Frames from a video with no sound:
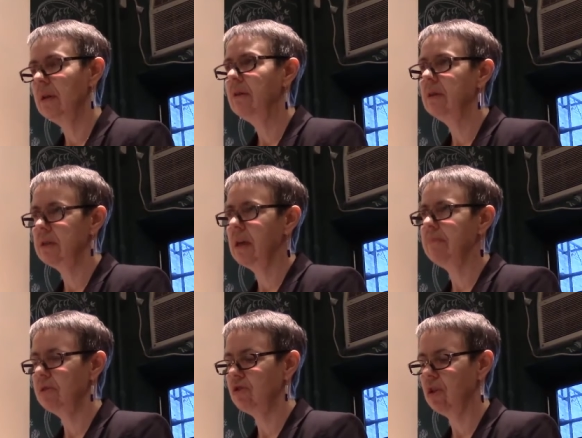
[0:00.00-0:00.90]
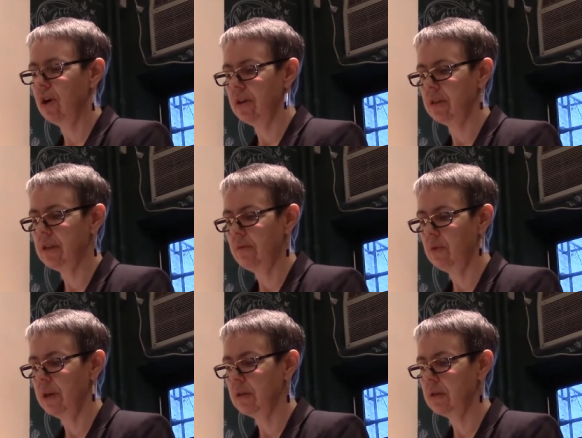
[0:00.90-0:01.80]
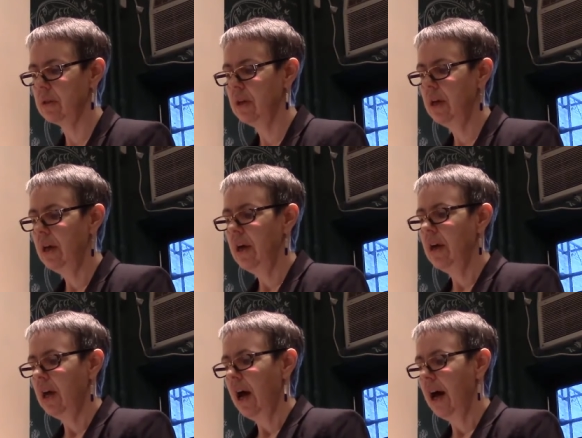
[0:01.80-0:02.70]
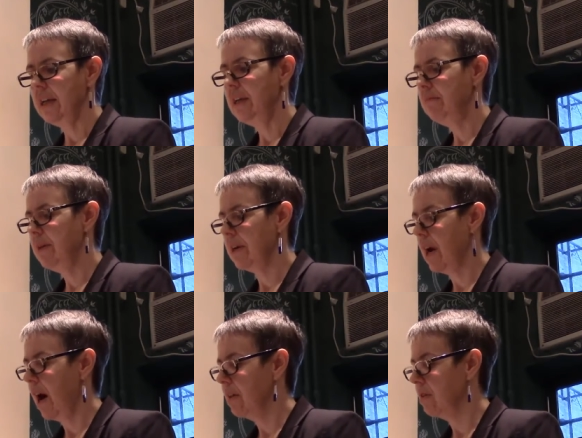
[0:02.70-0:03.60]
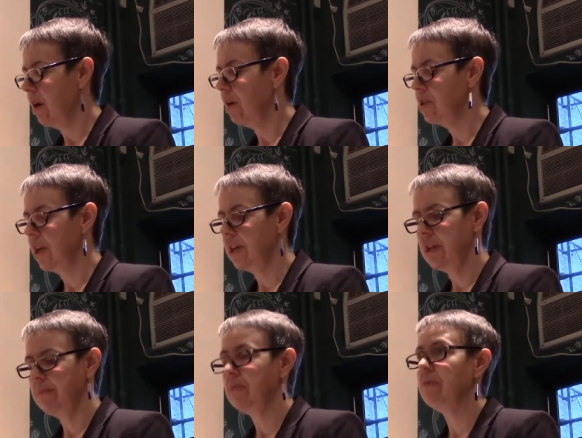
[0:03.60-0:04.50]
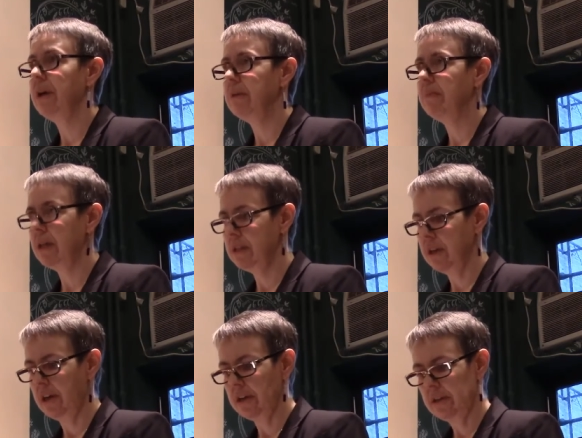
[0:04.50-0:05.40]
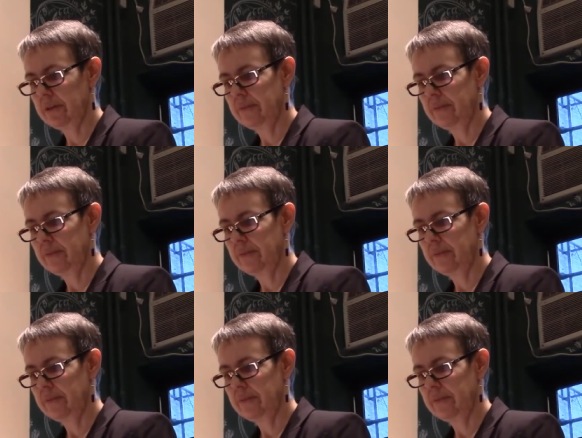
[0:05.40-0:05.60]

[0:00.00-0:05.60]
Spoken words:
"Now stop your jawing," said Wells. "I need me a collar all chained up and ready by tonight."